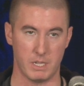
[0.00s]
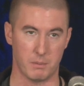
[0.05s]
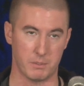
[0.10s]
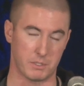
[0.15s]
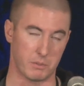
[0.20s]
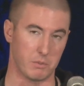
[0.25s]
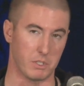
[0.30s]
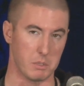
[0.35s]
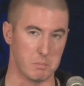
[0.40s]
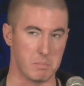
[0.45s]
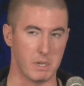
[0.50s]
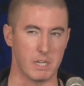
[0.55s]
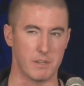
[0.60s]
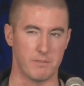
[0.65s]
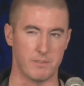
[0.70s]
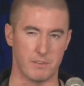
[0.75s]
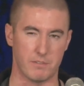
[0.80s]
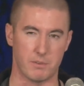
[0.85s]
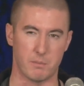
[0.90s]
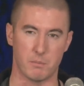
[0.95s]
able to really
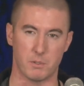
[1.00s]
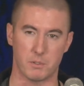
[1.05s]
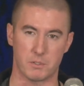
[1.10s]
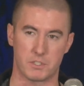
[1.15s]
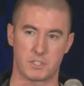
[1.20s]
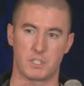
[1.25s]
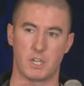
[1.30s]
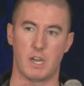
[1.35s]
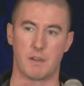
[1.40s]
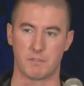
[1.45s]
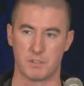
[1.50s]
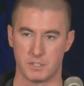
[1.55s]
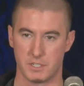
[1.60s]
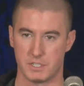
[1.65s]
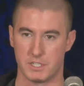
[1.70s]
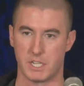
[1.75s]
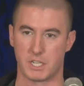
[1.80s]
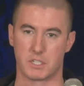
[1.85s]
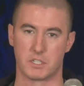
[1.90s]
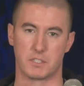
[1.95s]
benefit from those softer
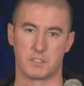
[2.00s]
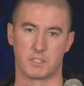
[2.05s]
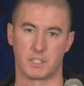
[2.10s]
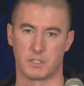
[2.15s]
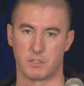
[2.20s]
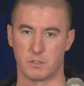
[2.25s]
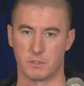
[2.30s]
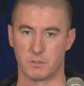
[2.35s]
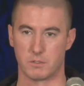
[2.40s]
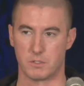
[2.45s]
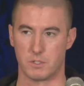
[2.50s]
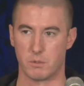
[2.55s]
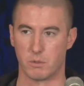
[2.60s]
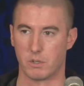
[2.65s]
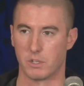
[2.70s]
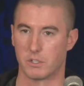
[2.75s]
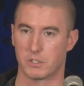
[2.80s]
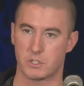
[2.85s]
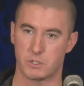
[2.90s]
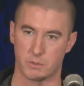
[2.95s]
detections like those
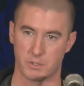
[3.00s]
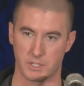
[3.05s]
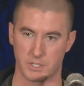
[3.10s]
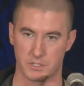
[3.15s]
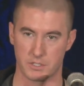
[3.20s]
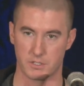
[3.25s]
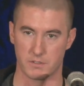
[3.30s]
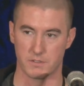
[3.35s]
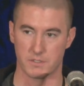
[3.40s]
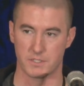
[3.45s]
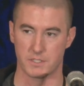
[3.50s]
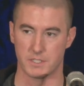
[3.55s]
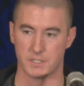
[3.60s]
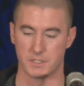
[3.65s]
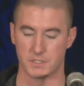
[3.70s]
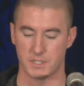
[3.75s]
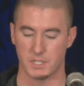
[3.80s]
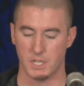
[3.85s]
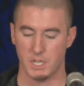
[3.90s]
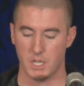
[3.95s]
URL shortening
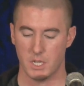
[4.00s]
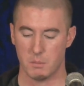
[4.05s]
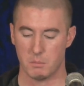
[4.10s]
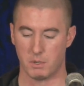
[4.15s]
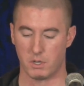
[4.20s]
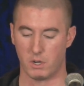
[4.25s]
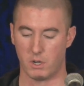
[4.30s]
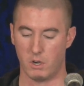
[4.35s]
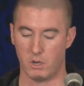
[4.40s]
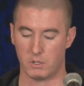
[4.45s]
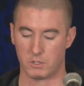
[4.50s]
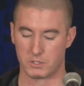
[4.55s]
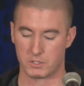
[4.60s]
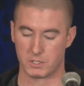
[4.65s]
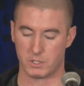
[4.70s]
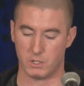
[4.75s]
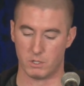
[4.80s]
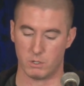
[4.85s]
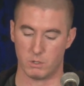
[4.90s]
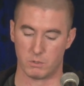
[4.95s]
services, but
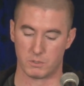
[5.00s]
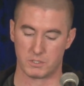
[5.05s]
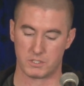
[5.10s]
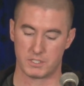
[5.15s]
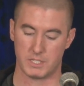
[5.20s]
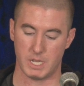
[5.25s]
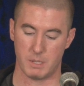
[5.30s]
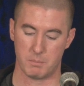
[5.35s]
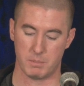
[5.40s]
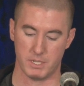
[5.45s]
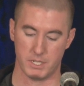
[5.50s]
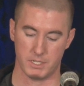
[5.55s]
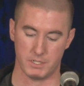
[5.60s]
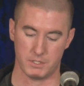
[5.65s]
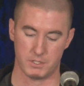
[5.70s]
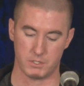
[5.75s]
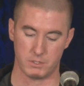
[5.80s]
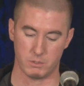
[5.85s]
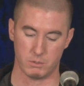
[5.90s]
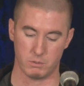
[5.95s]
also step
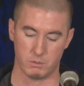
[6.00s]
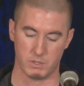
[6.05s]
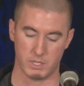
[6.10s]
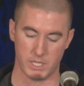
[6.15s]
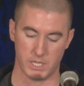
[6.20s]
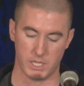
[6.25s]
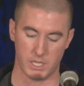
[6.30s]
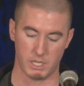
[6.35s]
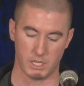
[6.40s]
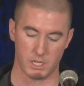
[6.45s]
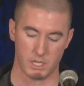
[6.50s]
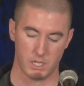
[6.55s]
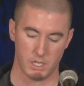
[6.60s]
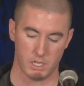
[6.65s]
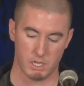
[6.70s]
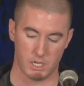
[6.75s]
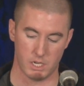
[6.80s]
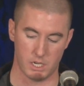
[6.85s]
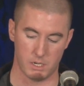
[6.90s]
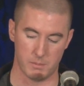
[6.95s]
into the
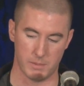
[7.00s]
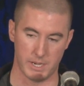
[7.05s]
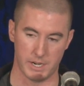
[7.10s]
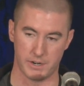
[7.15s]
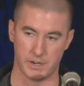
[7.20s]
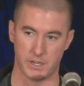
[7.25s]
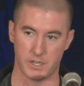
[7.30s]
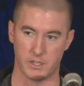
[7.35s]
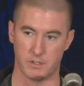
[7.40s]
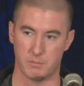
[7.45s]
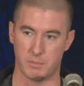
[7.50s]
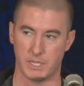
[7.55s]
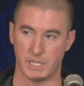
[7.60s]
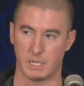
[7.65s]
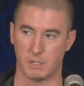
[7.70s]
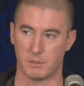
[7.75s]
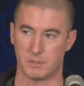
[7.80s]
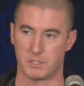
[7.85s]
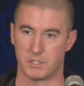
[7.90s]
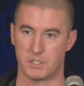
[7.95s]
area of
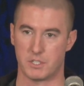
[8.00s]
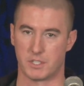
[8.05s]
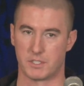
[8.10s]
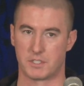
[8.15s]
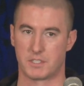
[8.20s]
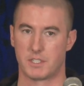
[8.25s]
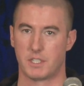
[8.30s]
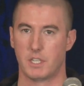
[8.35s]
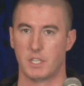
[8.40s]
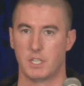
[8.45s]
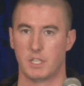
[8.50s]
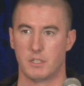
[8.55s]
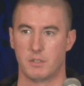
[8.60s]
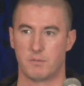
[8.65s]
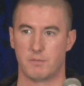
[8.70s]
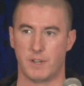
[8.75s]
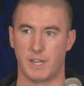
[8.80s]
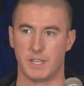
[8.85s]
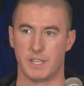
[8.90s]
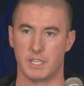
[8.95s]
being able to just
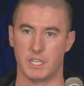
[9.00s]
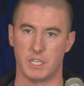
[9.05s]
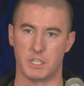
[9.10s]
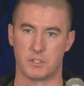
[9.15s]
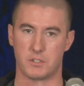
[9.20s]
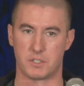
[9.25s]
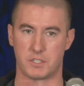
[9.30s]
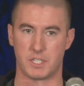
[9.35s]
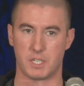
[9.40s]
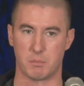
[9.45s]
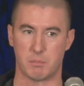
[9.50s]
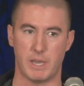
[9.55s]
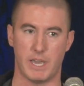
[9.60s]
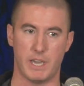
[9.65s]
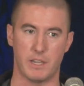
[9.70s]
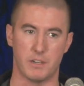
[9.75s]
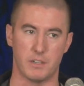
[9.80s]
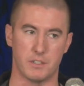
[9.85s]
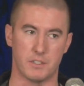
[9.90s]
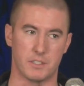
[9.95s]
find interesting
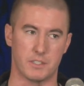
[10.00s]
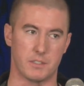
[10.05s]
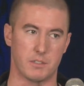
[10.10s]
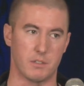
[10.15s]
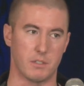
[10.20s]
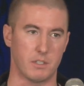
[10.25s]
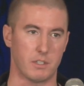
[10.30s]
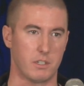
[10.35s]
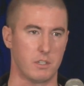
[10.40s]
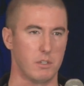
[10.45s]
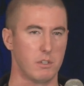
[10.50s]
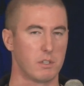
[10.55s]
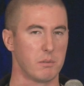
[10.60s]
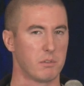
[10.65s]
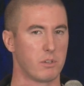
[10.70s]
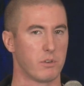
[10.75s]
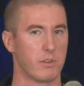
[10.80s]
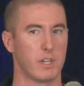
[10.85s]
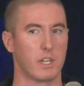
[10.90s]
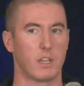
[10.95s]
patterns. You
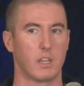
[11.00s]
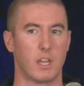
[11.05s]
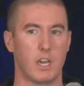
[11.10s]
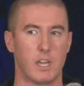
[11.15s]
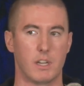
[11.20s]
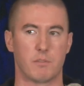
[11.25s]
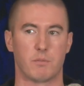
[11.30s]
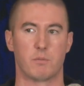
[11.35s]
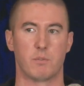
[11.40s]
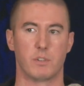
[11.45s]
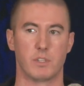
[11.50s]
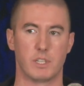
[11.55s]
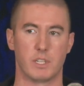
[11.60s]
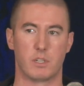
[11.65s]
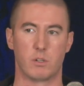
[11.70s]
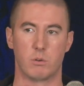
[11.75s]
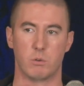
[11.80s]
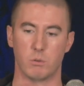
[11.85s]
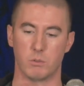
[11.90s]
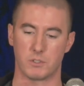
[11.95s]
can create a lot of really
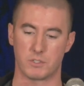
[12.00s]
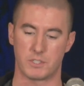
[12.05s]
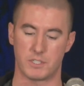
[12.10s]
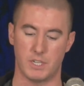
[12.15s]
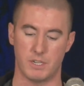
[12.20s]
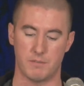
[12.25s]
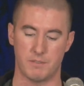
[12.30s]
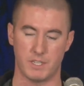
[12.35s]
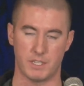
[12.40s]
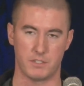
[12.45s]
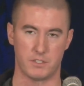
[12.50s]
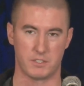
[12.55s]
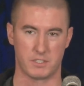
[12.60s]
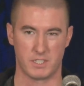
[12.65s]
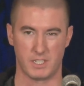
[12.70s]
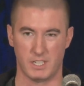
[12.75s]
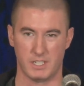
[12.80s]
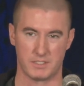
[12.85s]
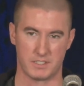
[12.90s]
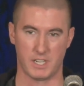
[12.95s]
cool stuff that
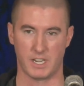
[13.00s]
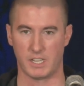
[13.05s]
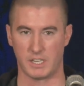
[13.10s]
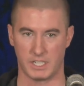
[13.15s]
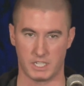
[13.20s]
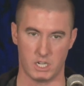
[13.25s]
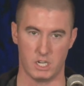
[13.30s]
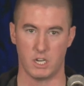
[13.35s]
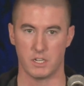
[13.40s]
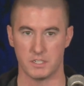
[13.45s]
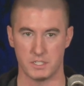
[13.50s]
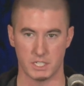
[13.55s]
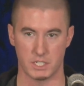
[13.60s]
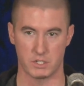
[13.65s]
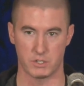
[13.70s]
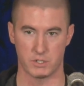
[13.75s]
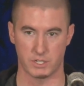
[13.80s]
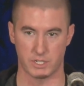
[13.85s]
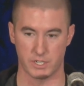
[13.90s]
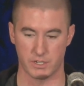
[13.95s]
just is kind of like a hunting
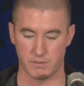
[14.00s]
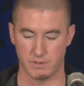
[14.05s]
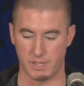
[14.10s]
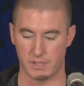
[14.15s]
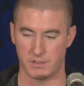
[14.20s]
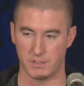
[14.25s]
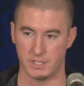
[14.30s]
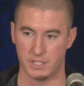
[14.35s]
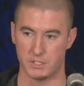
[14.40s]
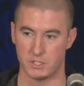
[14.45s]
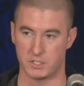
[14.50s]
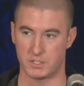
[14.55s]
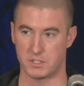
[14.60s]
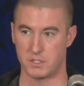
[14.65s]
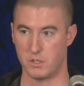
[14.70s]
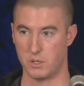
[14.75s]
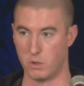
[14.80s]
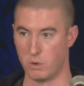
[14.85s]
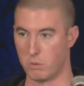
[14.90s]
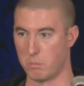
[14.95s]
trigger rather than just
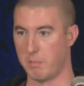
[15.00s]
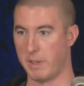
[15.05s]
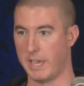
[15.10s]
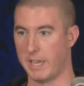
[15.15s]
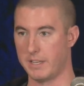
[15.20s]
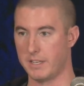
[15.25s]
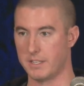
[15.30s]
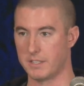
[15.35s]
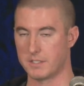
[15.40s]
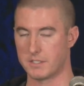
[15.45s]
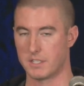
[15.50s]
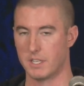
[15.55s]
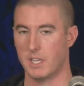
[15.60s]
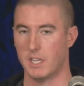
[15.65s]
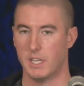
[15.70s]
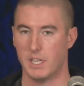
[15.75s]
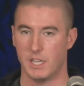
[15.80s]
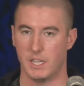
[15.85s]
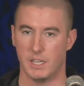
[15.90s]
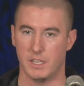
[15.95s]
known badness.
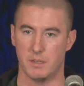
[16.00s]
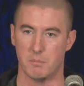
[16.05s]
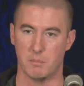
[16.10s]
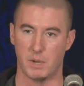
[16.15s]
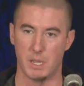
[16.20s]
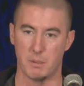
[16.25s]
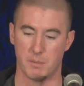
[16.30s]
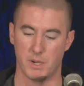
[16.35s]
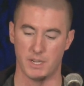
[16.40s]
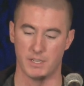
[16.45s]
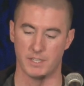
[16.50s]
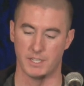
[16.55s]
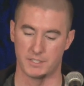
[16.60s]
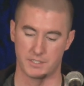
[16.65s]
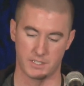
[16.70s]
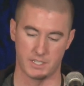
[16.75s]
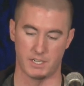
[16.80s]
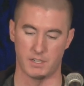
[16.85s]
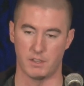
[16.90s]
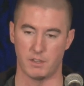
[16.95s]
And in my mind,
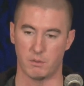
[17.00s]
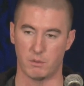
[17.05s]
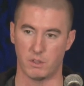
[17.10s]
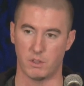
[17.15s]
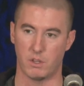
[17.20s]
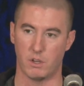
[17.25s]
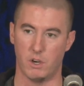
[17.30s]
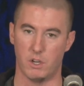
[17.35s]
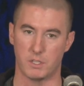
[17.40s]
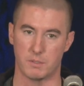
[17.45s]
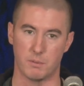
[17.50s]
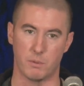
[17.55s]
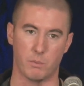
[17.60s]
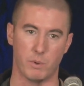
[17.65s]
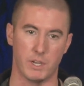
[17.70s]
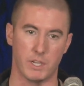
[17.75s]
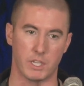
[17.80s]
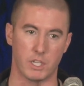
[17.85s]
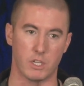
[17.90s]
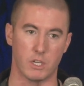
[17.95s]
that's kind of the ultimate
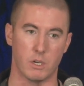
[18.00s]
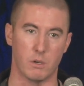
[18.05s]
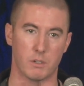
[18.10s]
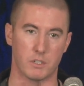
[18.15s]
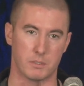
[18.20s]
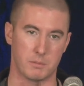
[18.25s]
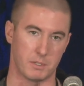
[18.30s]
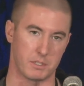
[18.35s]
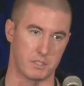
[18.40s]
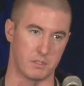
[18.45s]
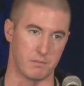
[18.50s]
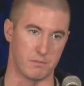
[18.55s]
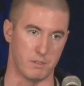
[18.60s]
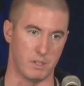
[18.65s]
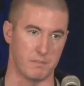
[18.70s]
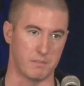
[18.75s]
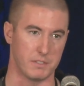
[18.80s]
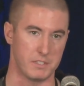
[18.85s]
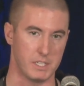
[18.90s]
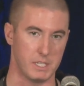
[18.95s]
way to go, especially if
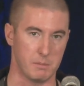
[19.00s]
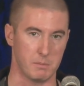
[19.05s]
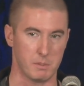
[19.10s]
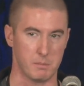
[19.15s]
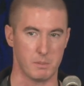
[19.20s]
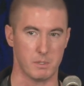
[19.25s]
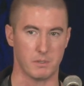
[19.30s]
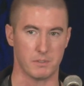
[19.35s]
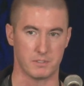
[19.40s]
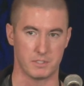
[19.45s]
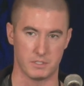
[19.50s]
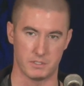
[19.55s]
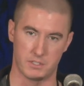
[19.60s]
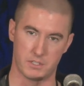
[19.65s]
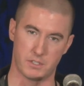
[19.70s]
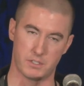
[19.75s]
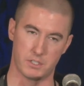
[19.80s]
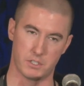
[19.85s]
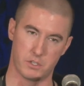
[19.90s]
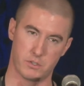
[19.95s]
you have the team to be able to
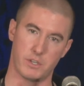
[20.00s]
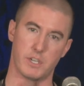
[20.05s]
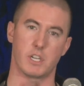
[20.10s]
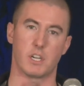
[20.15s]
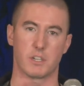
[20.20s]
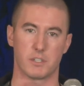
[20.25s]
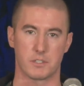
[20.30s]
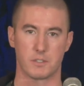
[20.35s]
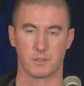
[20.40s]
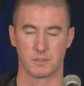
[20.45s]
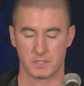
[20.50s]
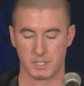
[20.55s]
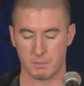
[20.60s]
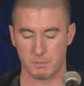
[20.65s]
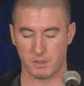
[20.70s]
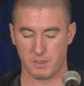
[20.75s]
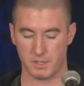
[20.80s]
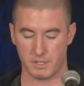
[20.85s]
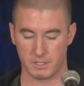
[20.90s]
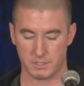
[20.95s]
start to triage those
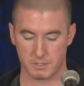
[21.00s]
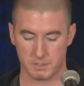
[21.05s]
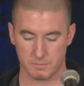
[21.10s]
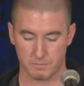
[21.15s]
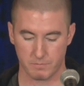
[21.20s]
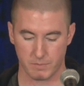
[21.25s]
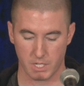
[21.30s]
type of things.